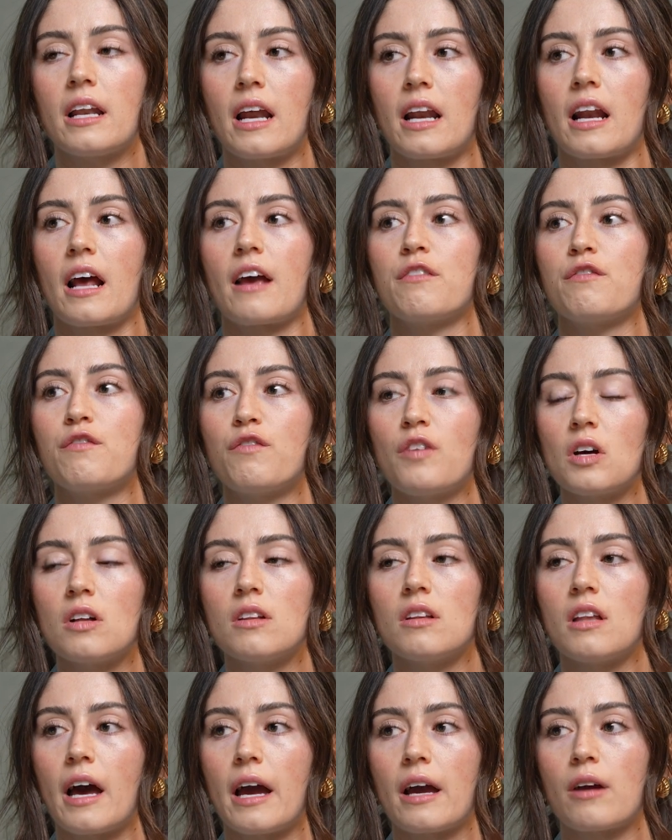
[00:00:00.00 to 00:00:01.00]
And I
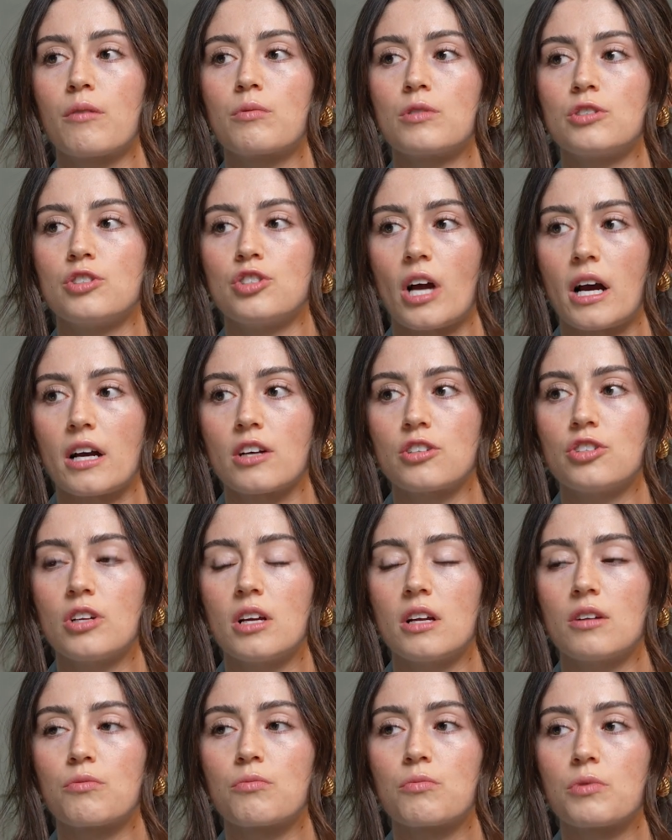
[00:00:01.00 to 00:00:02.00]
feel like
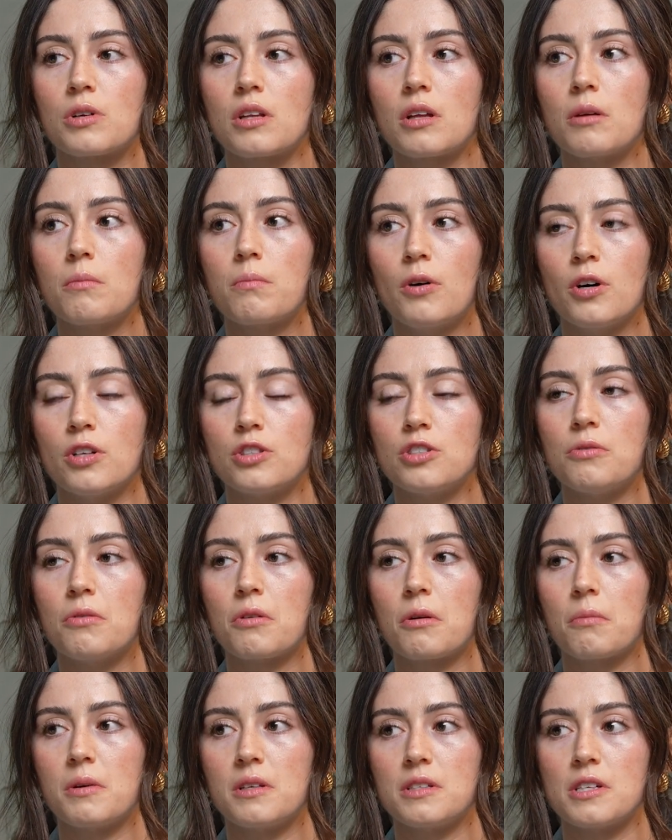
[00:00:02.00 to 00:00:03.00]
rejection really puts you
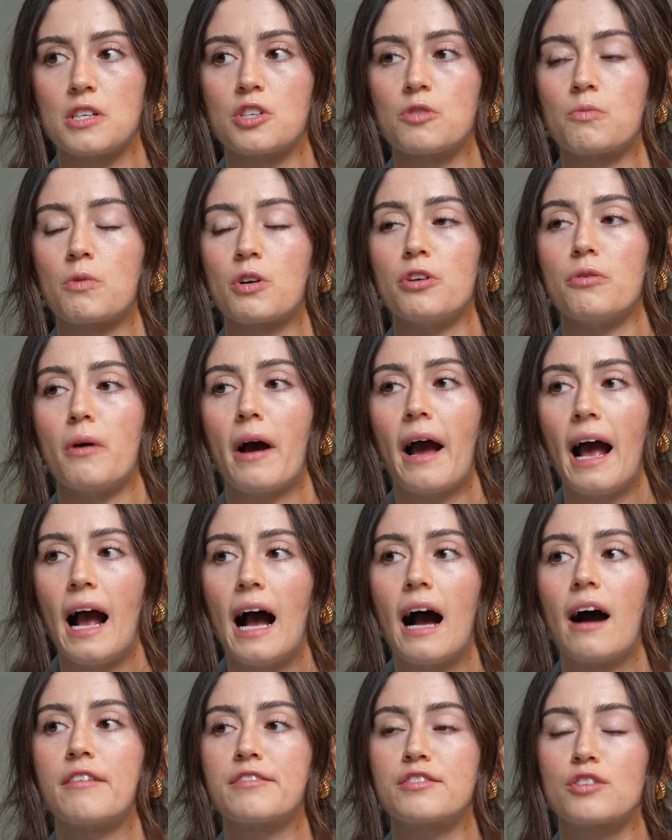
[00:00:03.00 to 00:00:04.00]
in a position where you
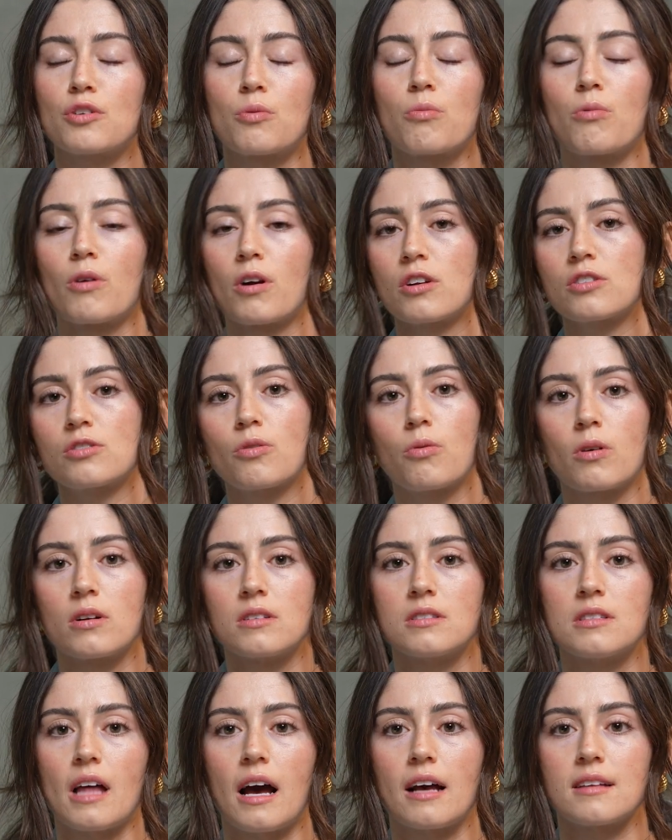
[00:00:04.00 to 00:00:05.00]
have to work
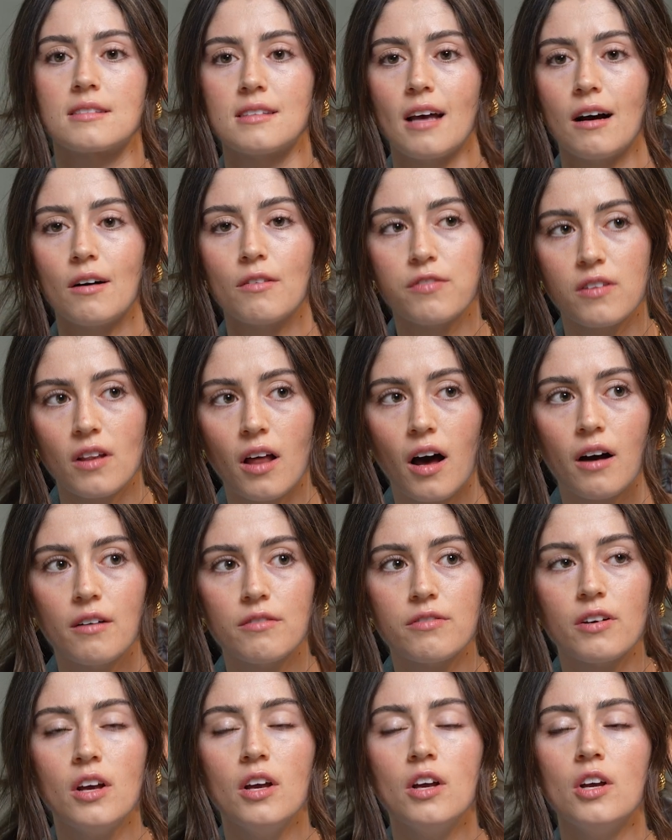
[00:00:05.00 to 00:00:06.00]
towards that
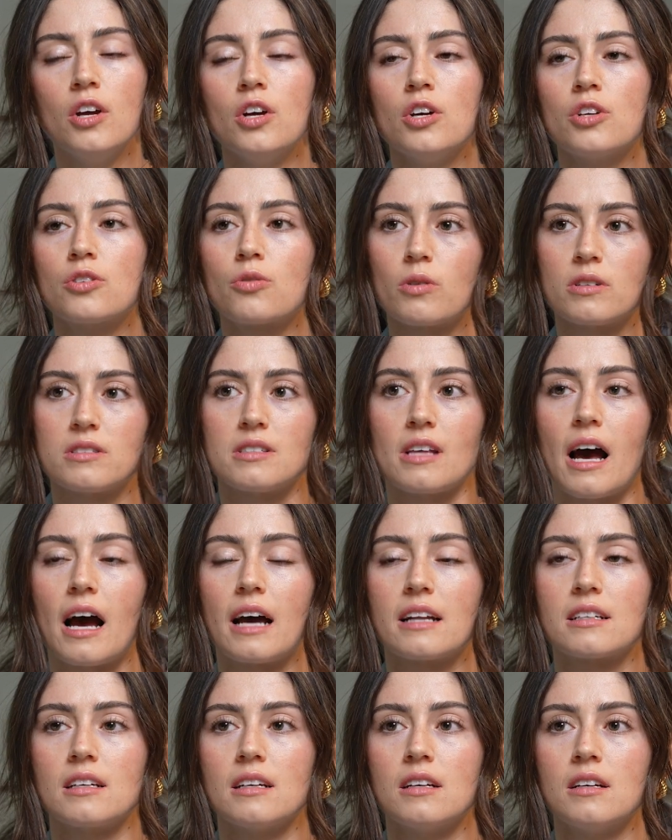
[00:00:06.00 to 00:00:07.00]
self-love, towards
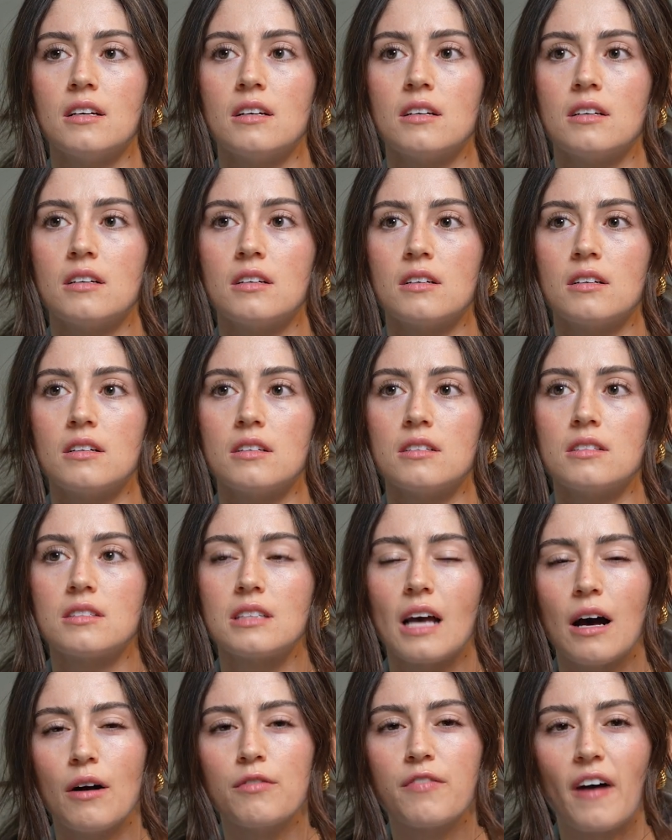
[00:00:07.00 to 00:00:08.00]
that
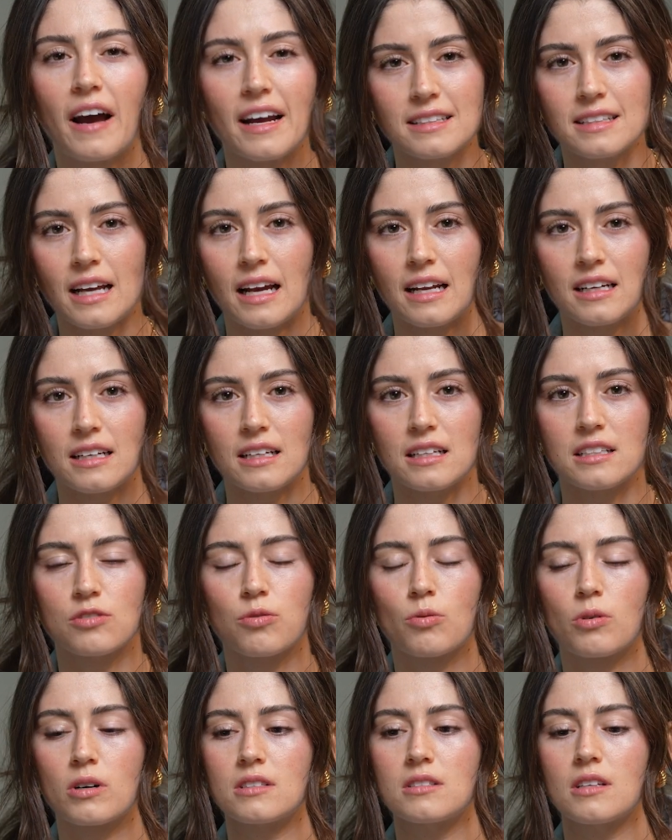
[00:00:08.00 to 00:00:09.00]
self-identity,
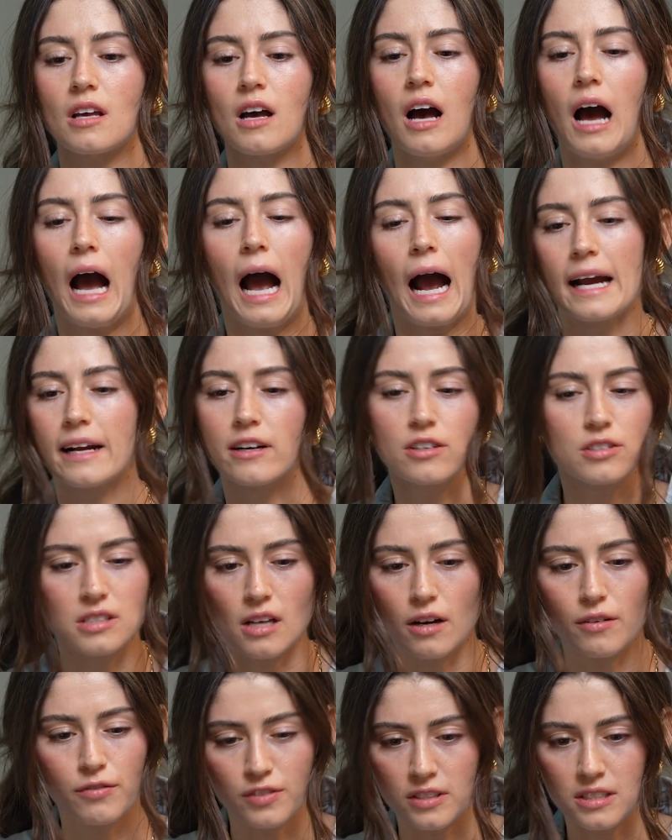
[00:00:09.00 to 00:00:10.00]
towards a higher
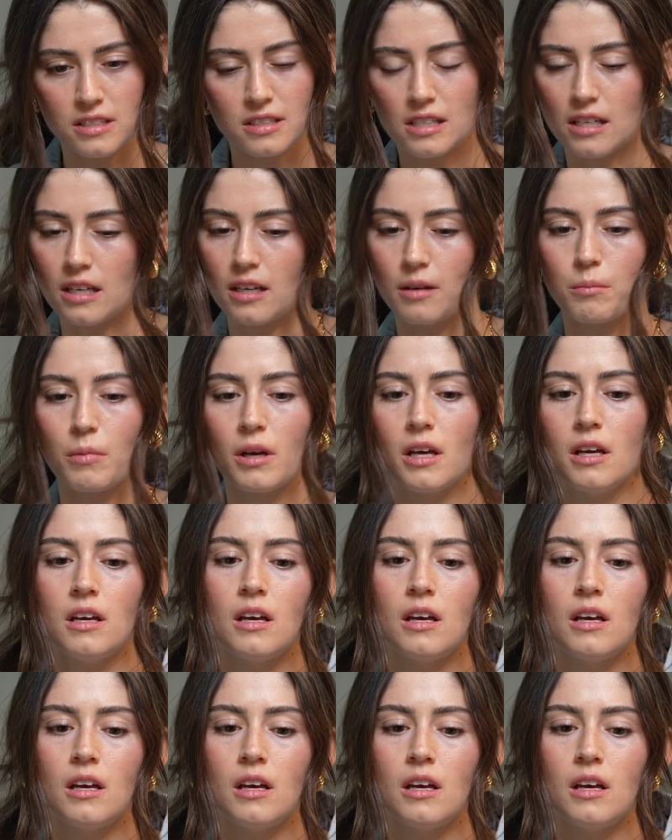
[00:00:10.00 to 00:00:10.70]
self-esteem.